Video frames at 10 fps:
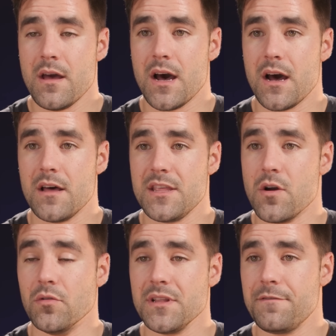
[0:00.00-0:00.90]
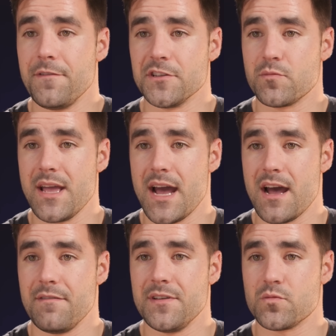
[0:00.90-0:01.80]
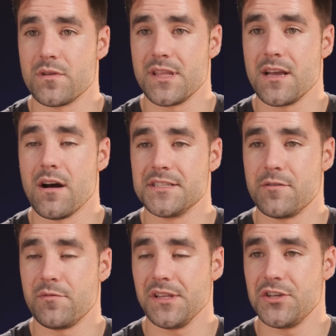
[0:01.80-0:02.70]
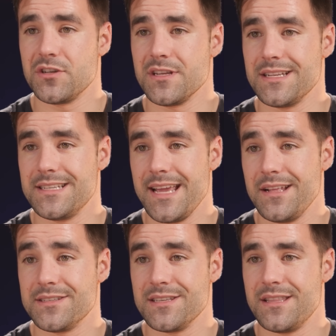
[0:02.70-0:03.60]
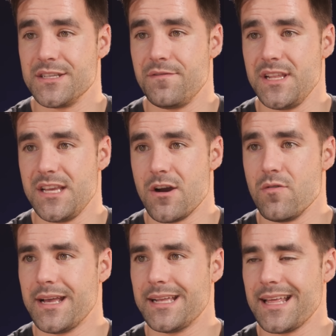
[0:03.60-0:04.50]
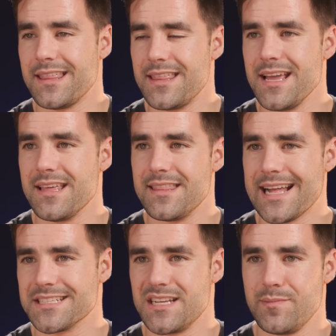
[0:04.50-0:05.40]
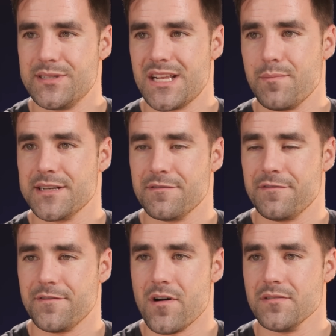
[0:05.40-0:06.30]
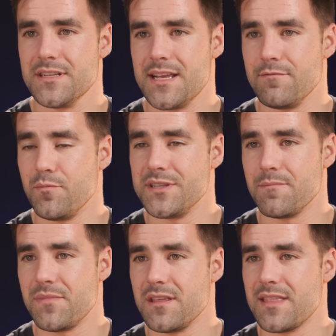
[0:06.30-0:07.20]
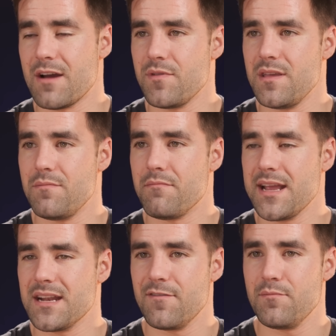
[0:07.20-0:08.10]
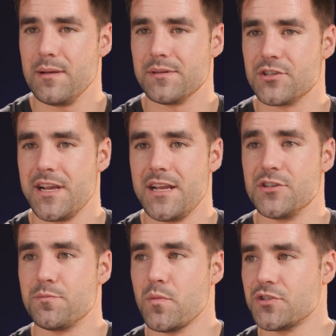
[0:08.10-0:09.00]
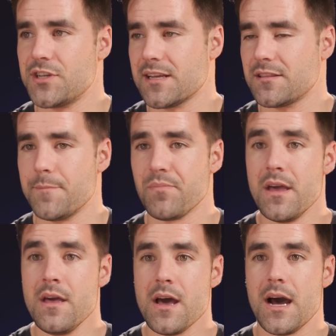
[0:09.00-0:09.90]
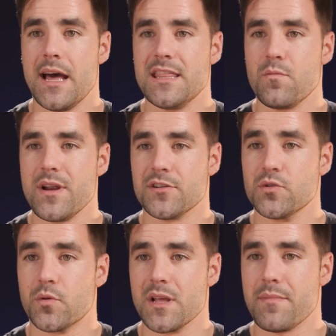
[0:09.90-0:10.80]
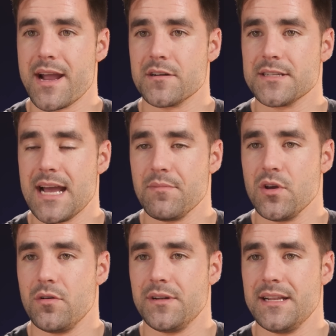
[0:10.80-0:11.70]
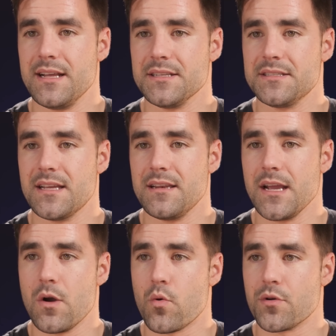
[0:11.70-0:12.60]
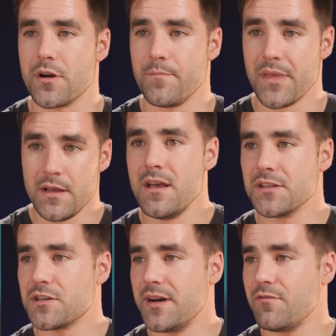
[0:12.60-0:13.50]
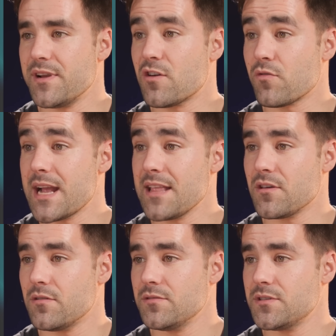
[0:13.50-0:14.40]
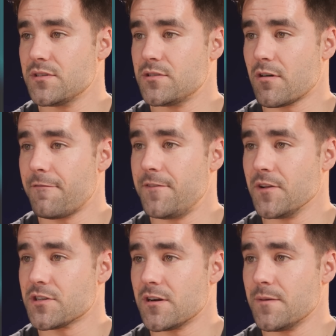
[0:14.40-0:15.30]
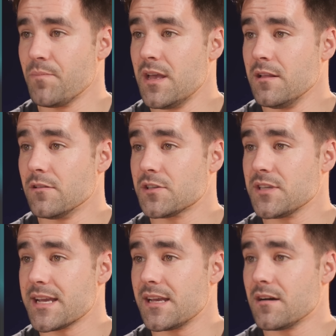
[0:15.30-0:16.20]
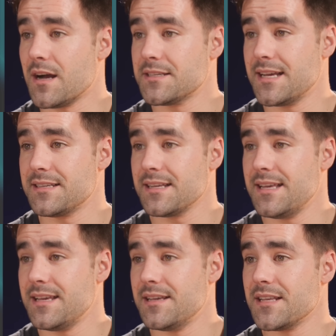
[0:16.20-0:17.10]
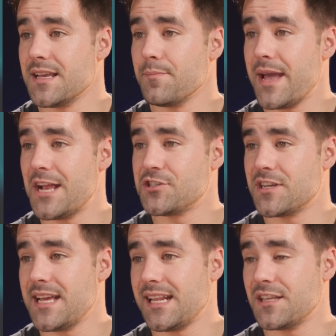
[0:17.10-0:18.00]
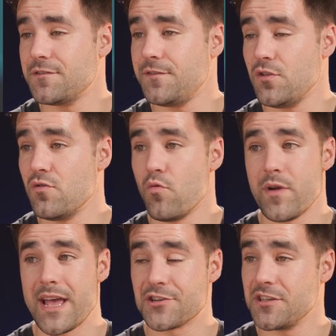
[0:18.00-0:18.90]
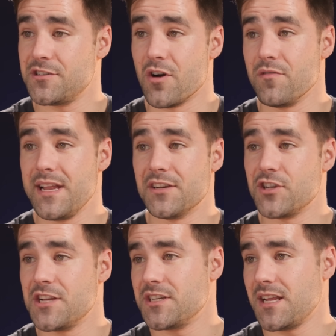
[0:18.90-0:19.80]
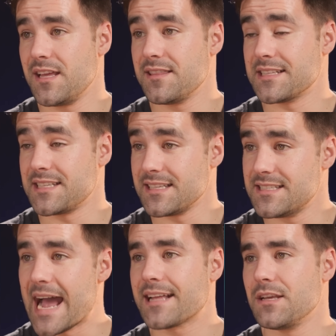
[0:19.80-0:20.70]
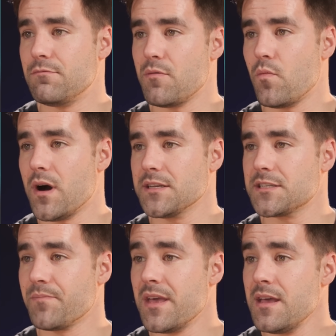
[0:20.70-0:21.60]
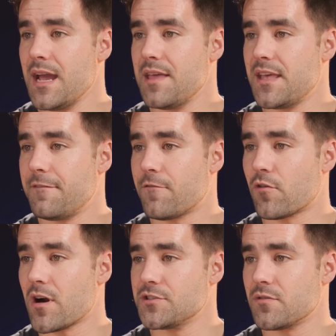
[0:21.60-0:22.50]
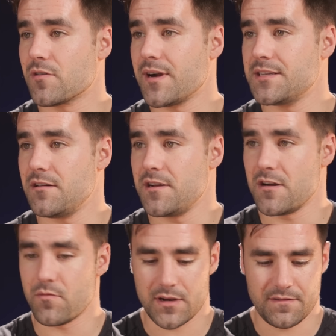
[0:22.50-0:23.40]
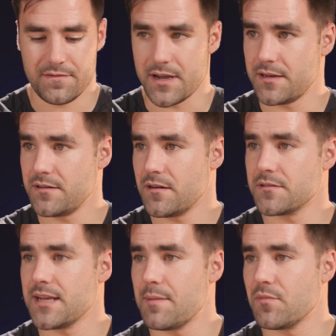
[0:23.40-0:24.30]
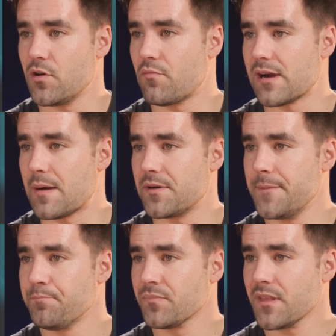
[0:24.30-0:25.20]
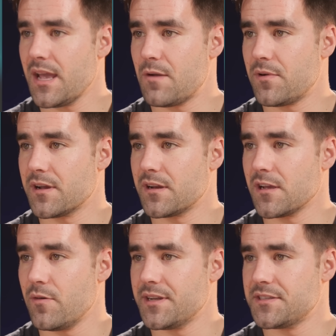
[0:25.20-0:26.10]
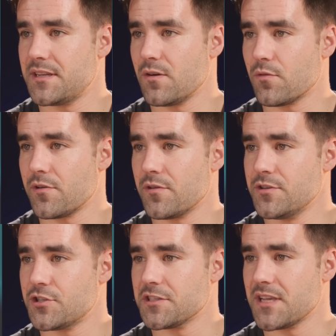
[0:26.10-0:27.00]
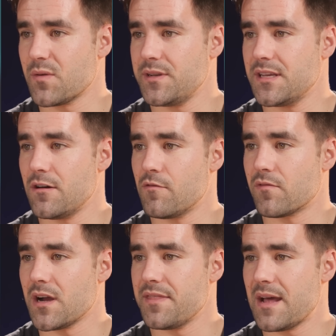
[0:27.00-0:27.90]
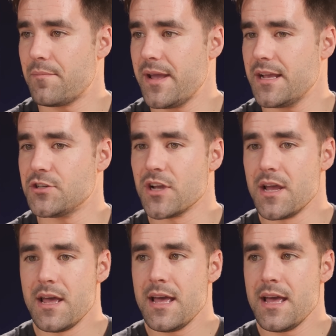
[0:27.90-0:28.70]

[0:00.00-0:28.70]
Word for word: uh, the only filter we have is where the content relation contains this video. And I think that's gonna be set up by default and will be something that we might not even be able to change, but we'll check there. Uh, and then we are sorting by our time code in ascending order. Let's go ahead and recreate those. So our filter looks like content is page containing this view. We actually don't need to change anything. That's exactly what we want. And then for our sort criteria, we're gonna find our time code property and we're gonna go in ascending order, just like we did over on that page.